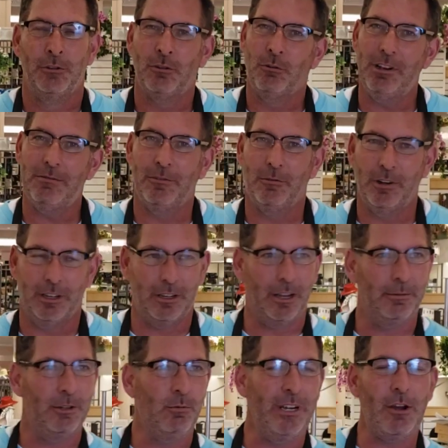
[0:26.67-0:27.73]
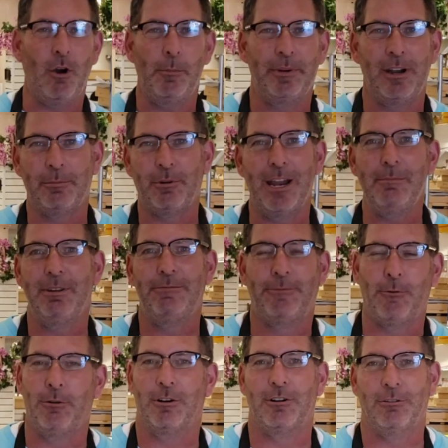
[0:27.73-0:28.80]
So we opened up right
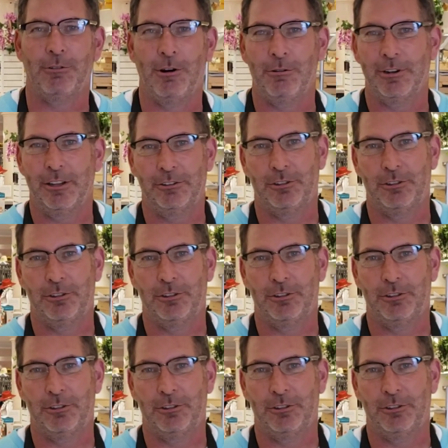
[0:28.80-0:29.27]
before Corona,